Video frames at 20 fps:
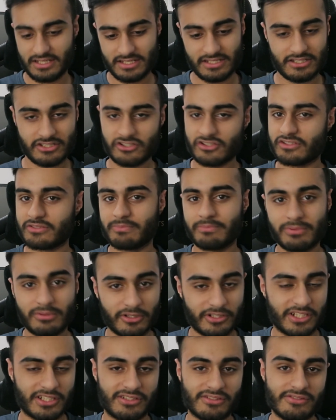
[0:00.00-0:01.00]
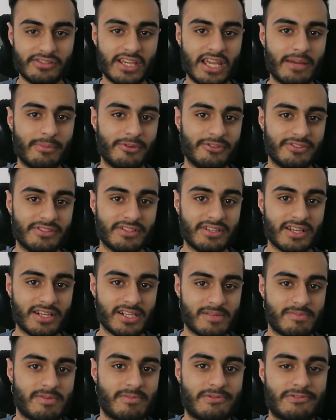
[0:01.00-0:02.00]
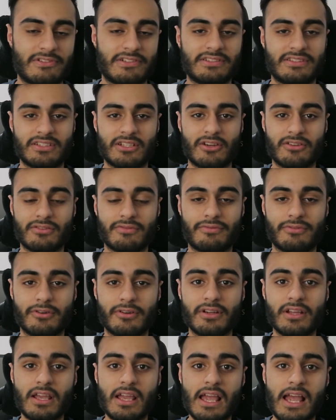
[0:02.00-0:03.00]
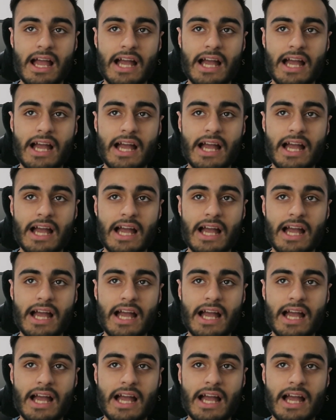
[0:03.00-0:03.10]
It's just plugging 2 cables in and you're pretty much ready to go at the front.